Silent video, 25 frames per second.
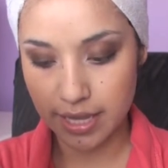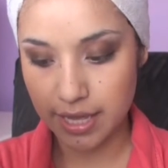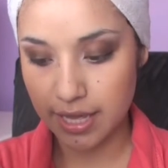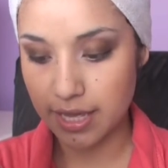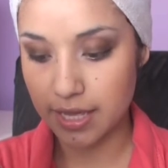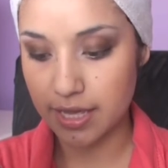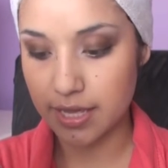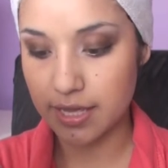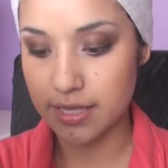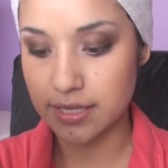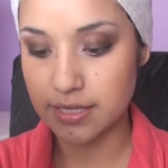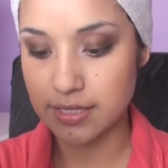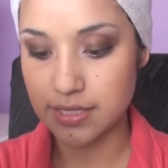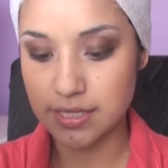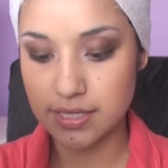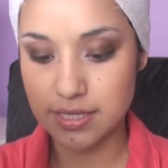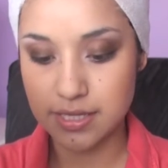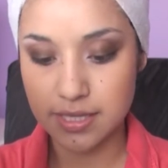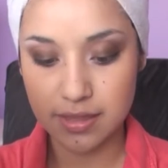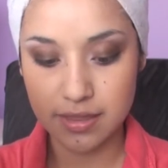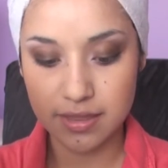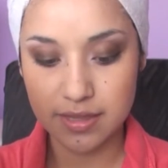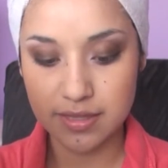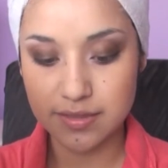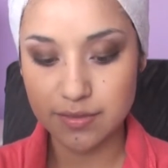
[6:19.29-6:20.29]
And
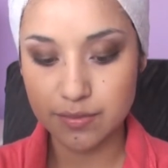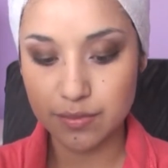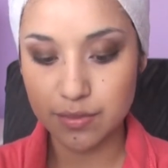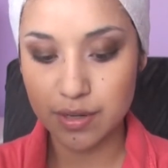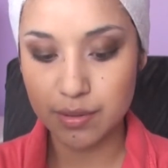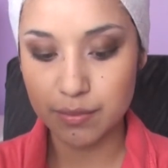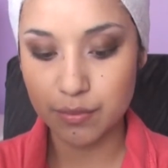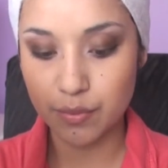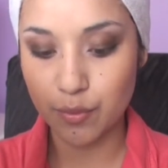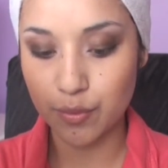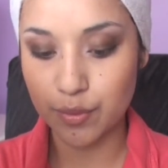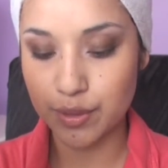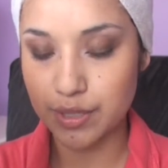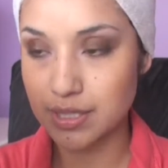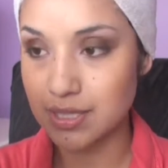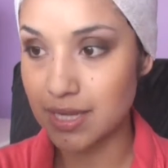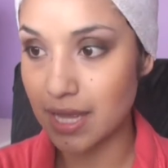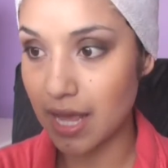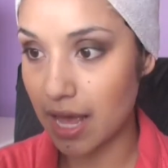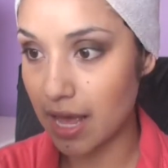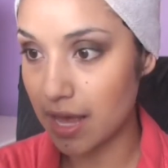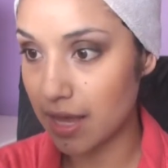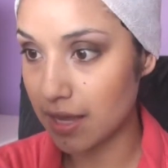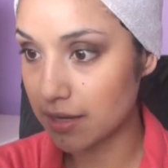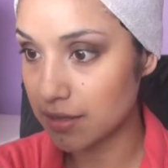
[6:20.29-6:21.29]
this one I'm going
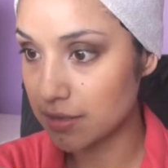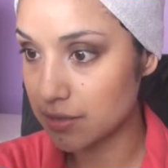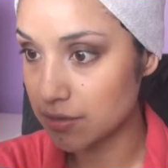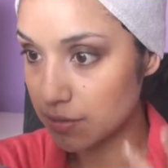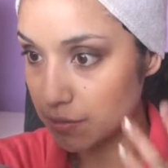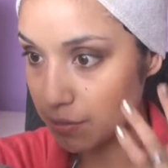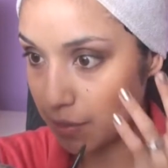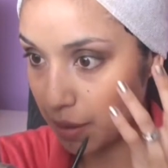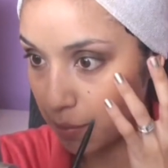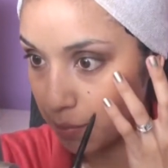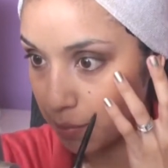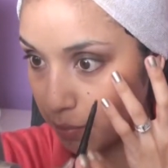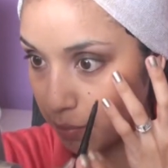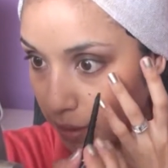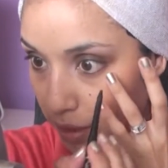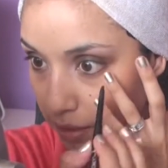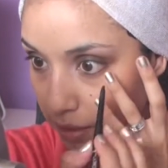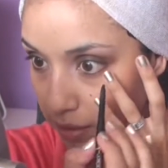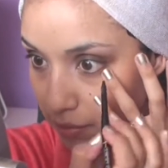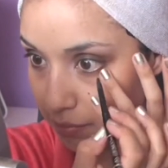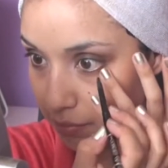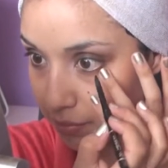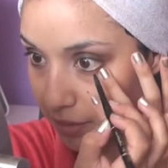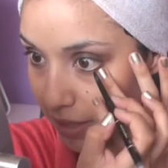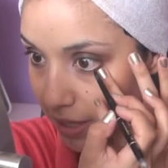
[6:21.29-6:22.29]
to add to my
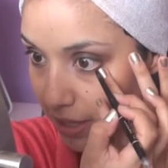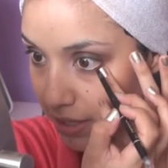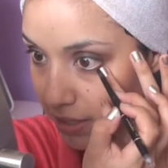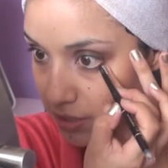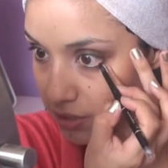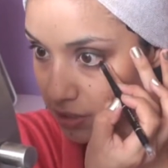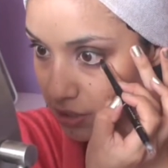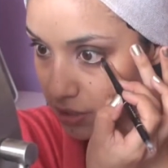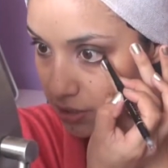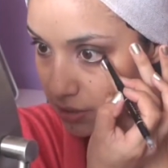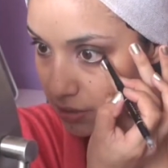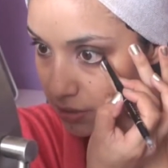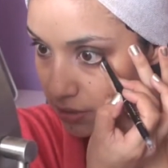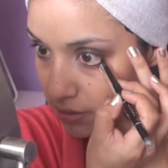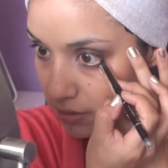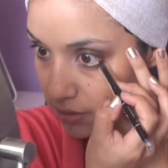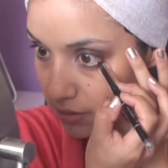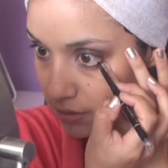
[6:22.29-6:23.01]
bottom lash.